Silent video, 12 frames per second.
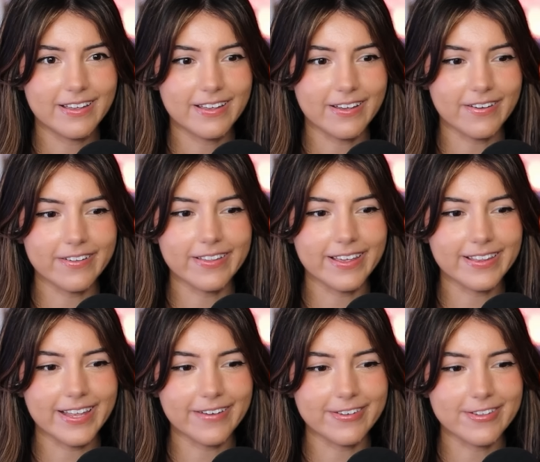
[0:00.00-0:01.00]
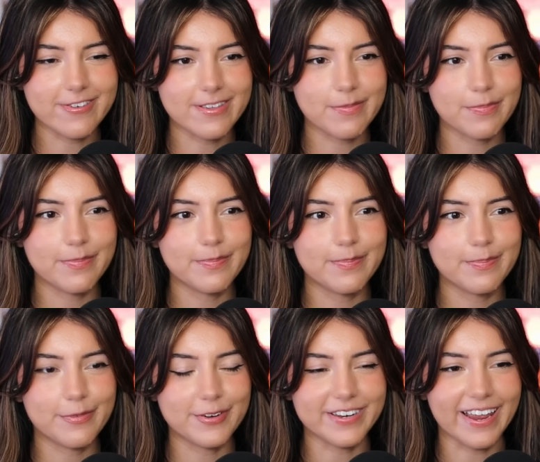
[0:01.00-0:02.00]
oh, like they were just
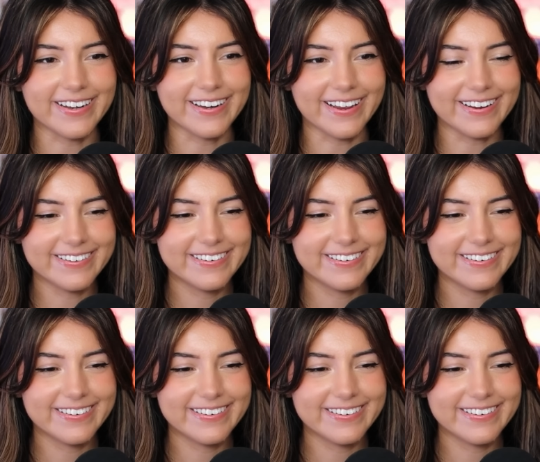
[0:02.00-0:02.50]
pretending.